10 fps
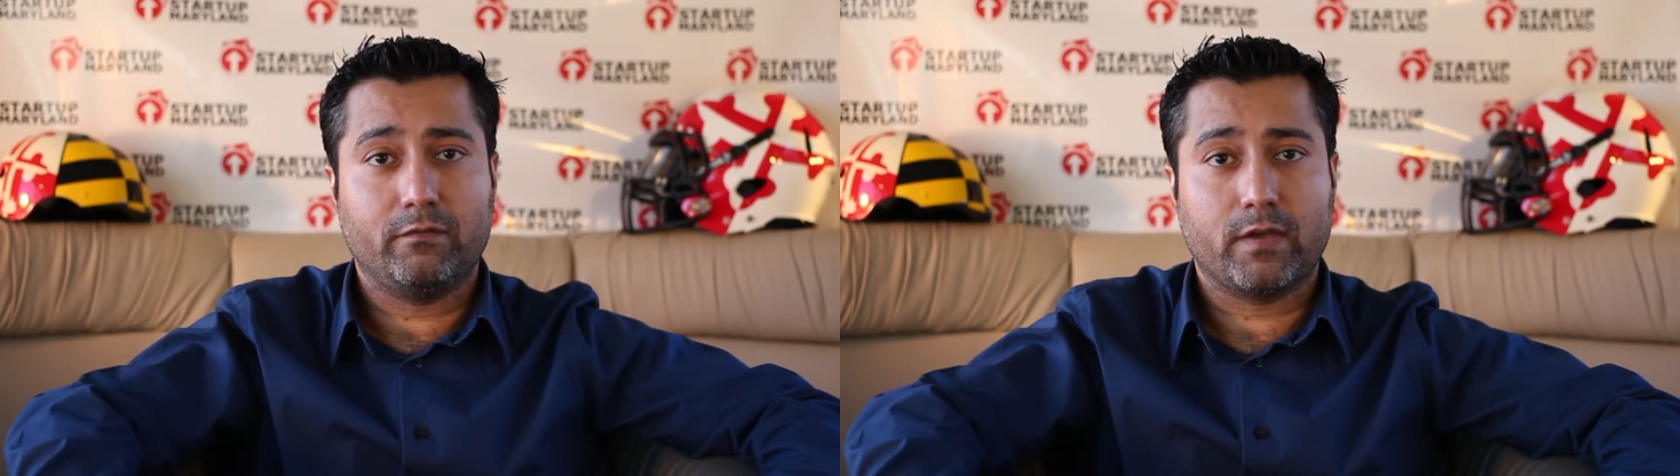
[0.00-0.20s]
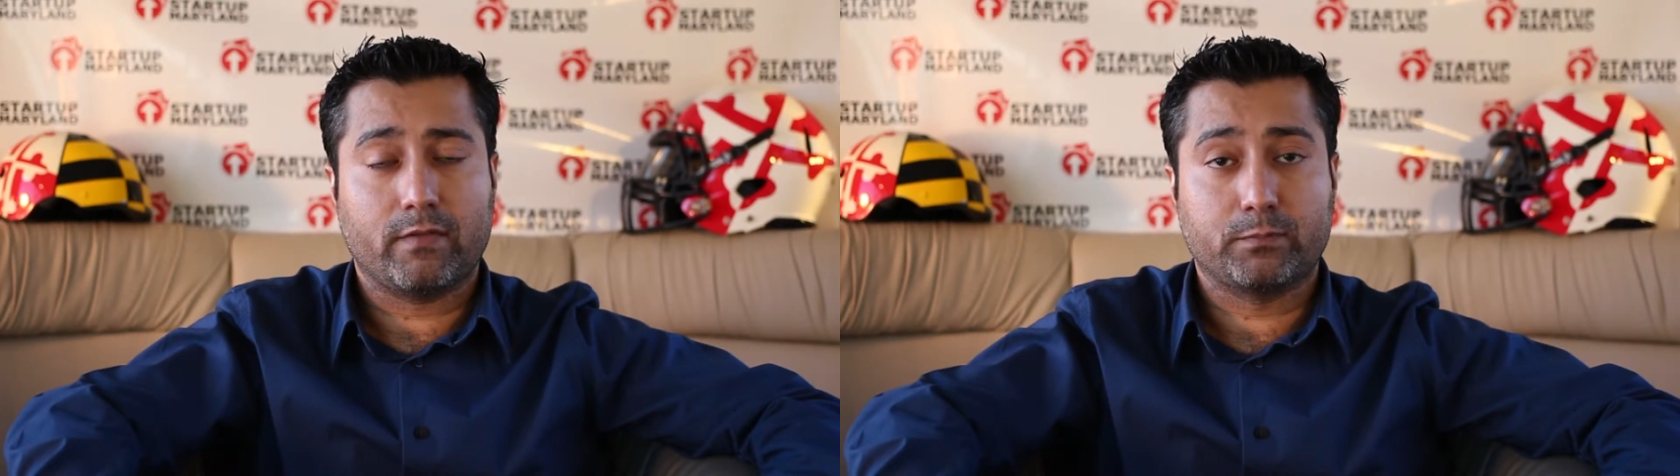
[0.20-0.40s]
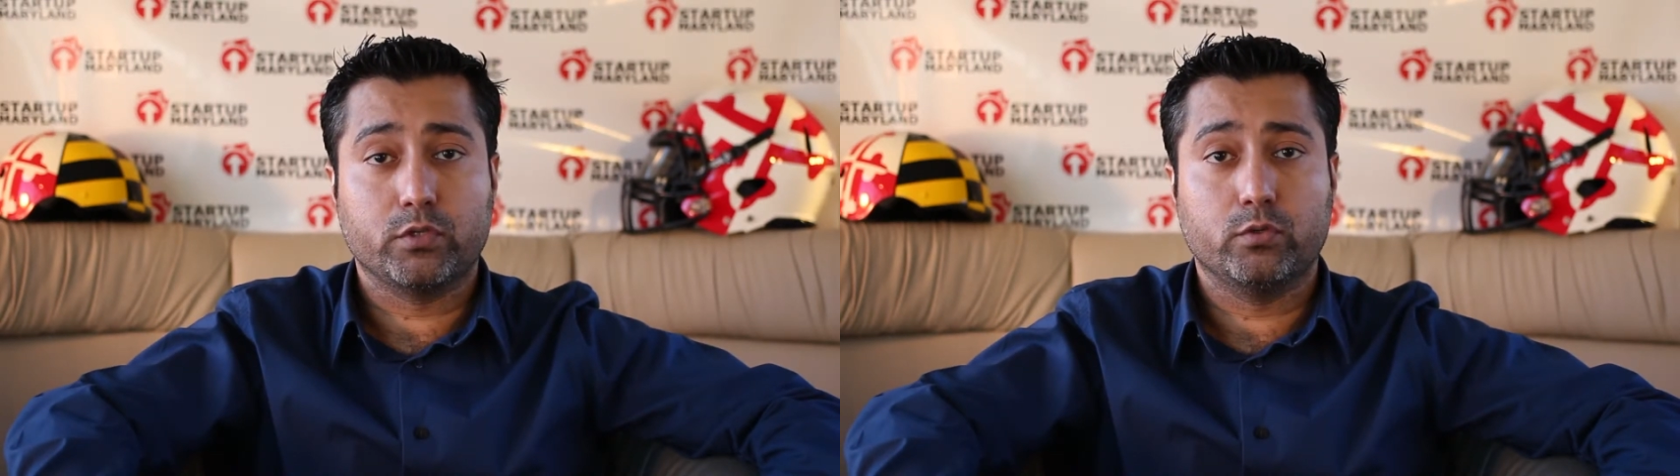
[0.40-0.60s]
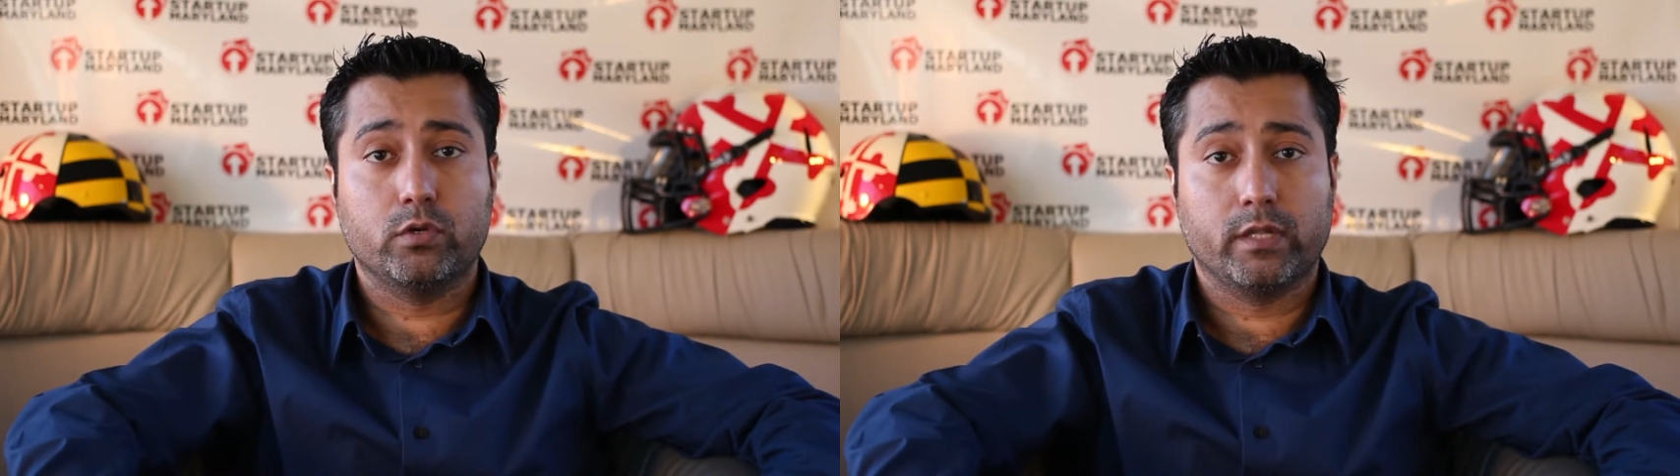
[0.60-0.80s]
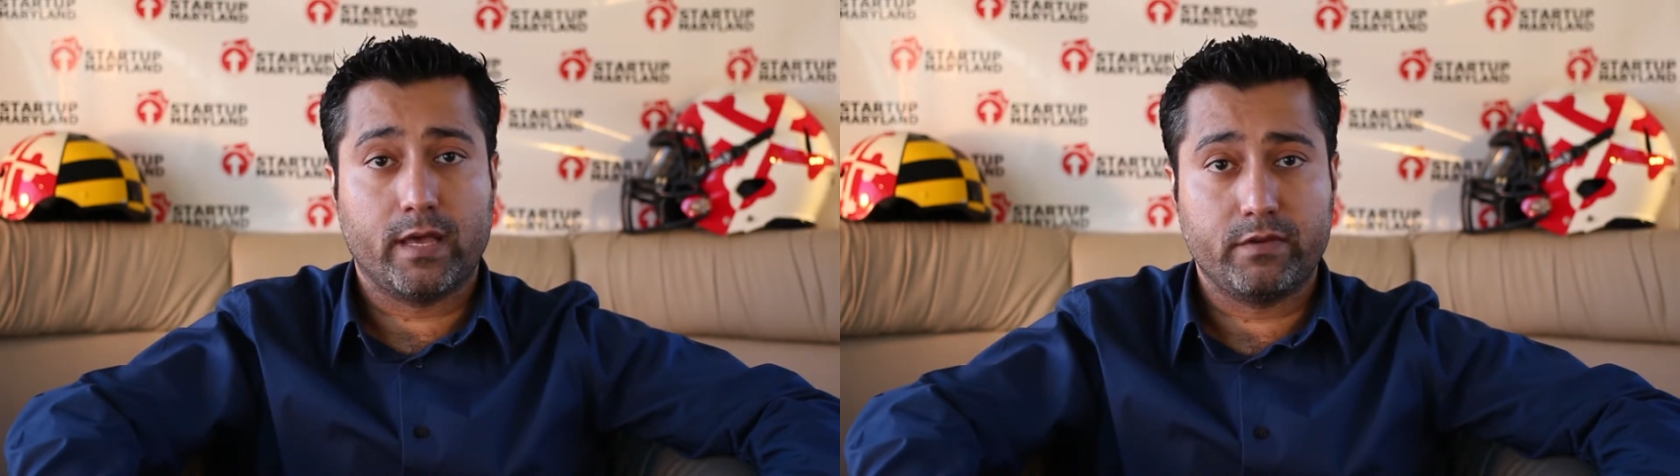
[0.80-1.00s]
we have up
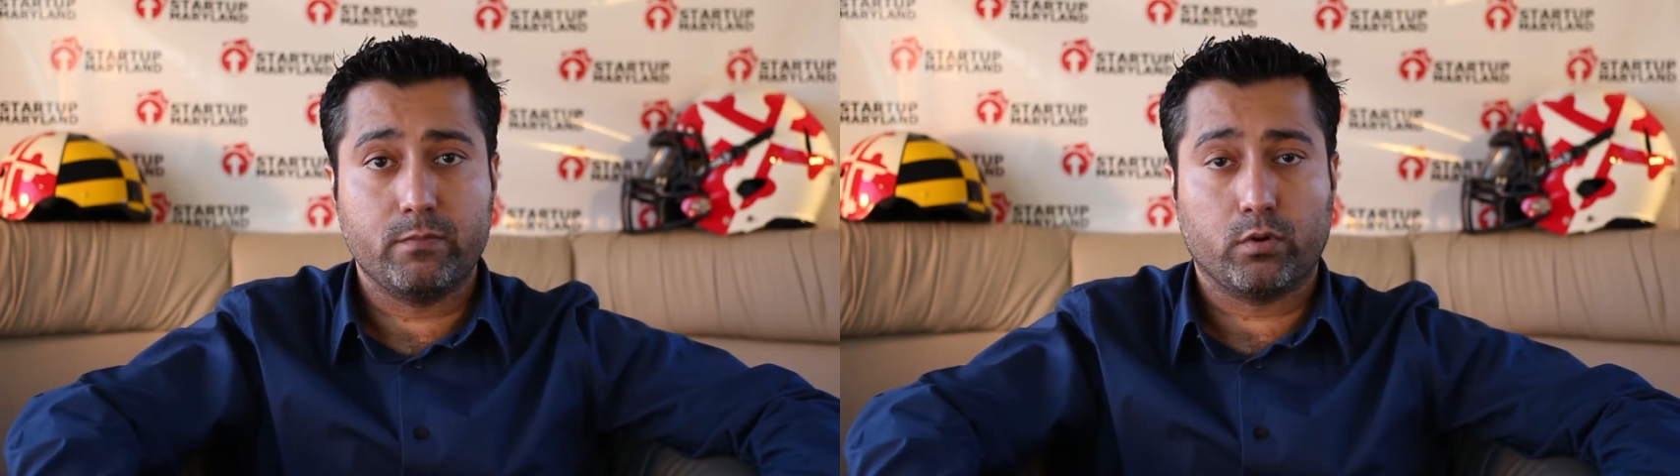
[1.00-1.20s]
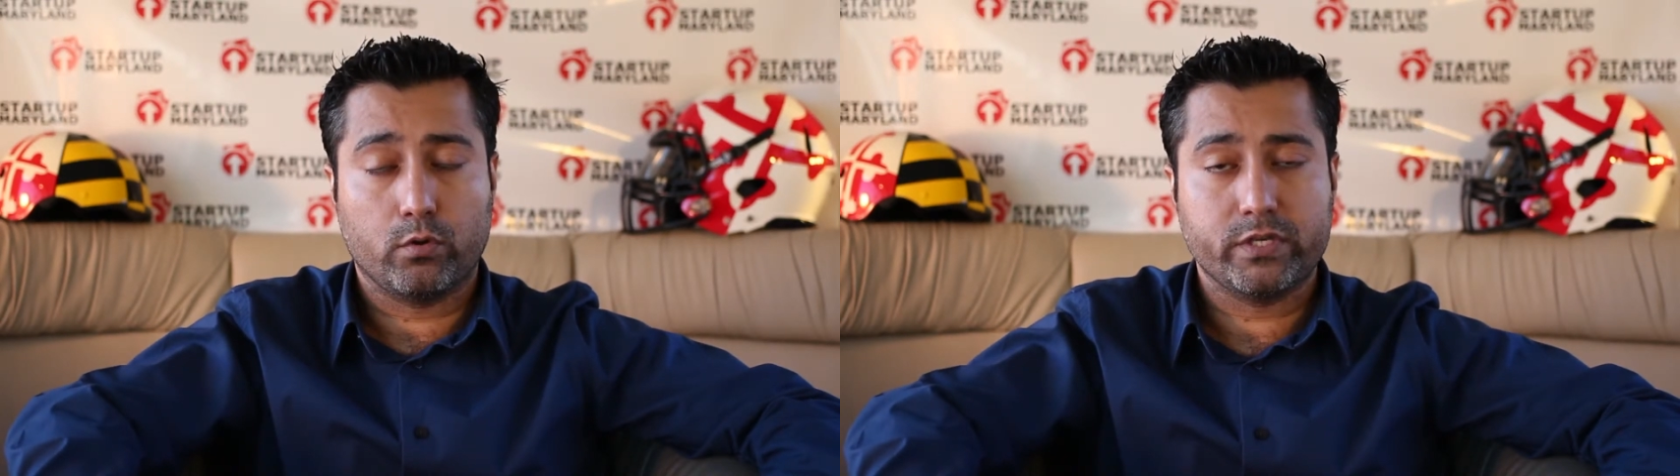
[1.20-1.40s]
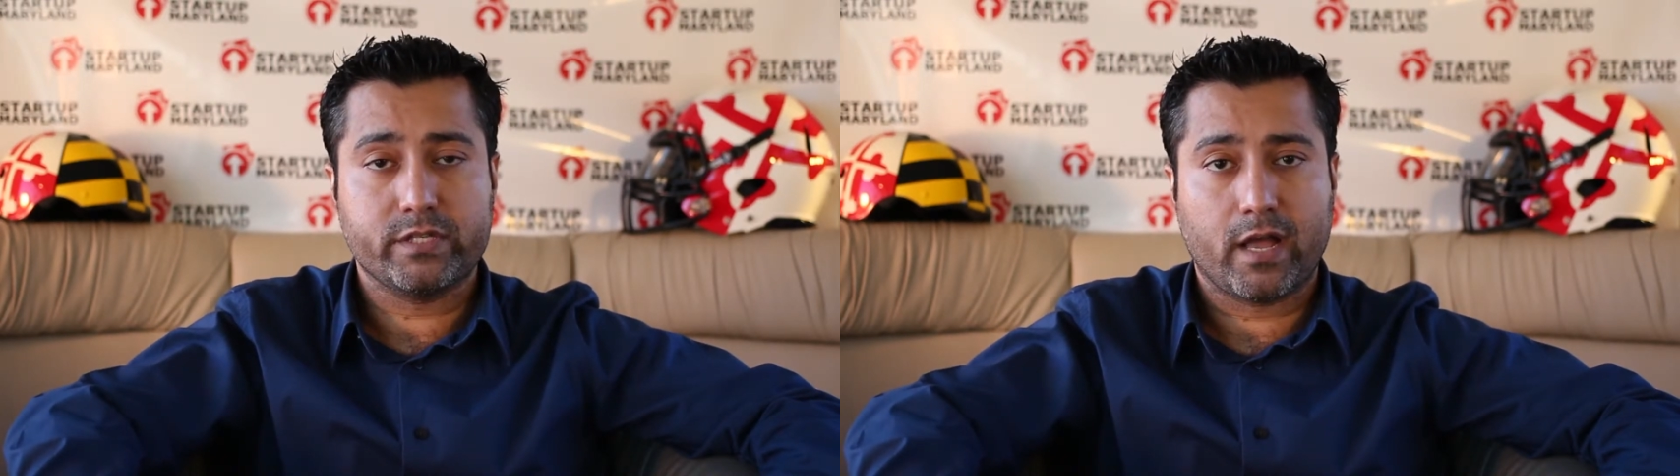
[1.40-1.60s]
to 11 employees